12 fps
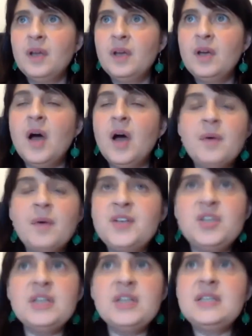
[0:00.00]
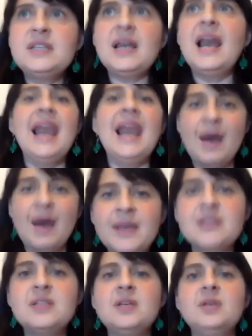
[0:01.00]
I just allow it
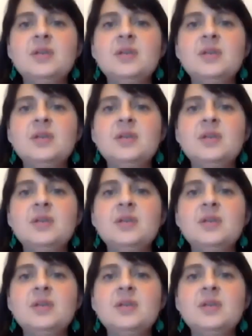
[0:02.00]
to